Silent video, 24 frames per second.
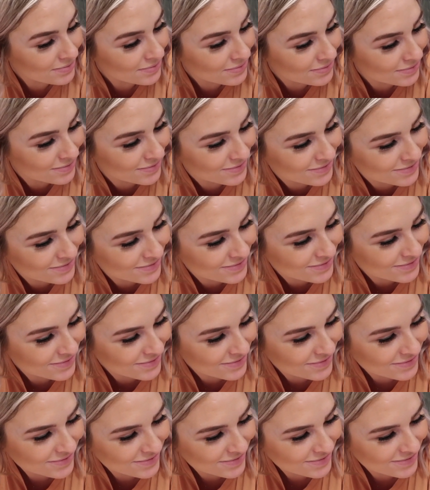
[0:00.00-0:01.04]
Yeah.
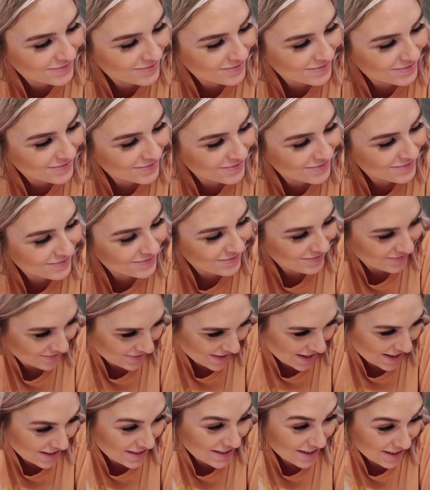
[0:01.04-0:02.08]

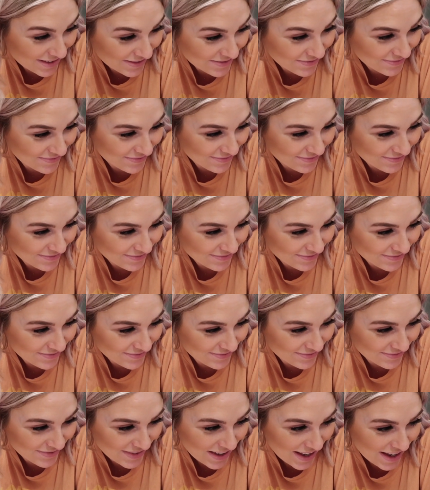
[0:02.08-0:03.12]
Think so? Yeah.
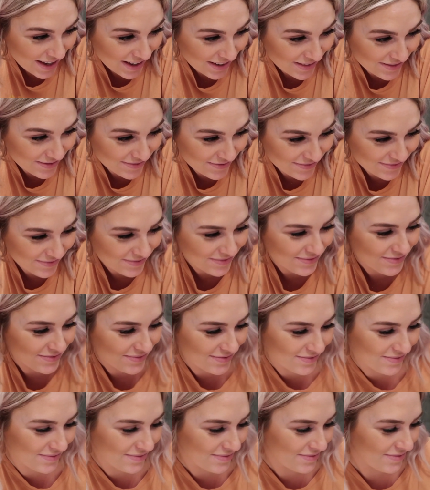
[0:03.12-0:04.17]

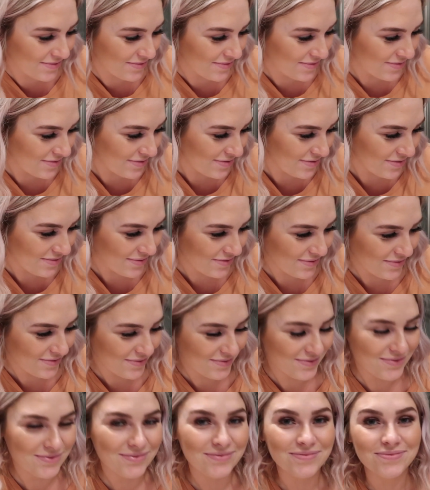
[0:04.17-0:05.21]
Yeah. what All
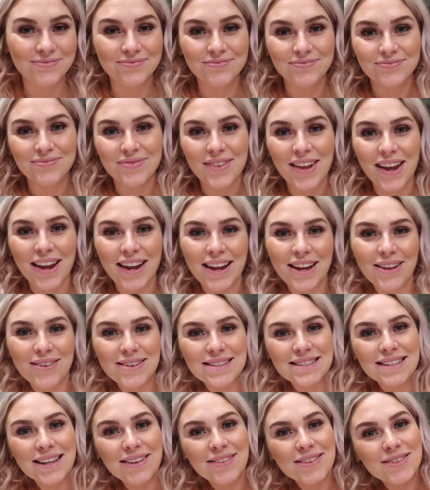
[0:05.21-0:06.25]
right,
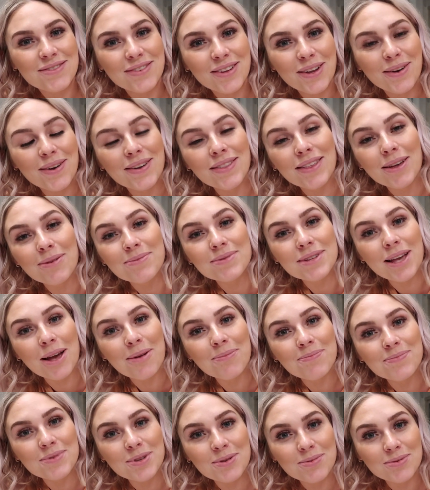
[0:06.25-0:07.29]
anyways, give this video a thumbs
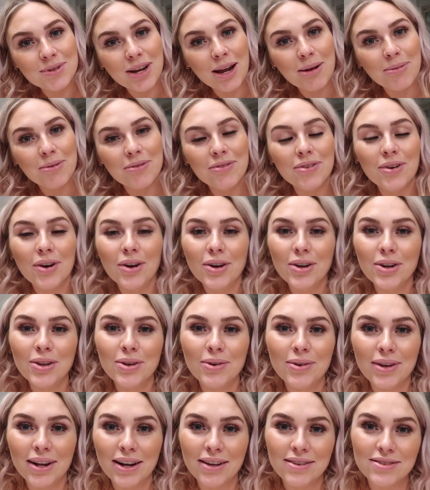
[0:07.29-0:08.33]
up, subscribe if you are
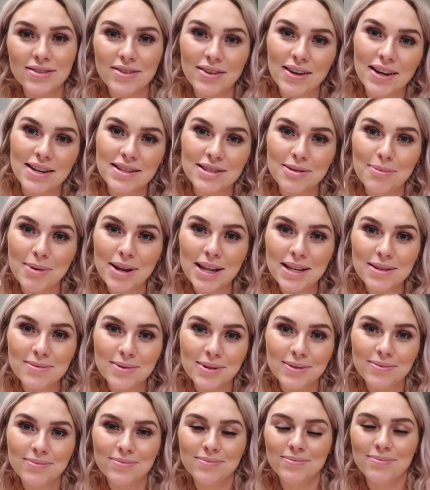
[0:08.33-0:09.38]
new, and I'll see you guys in my next
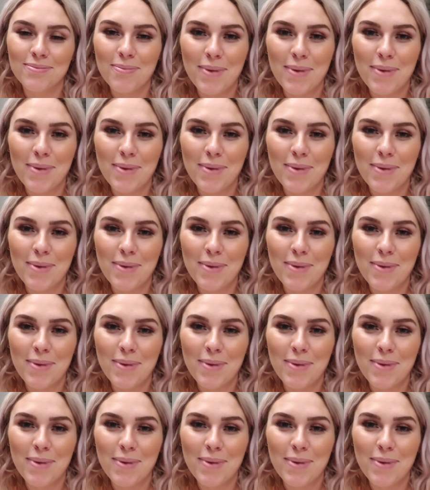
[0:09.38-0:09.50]
one.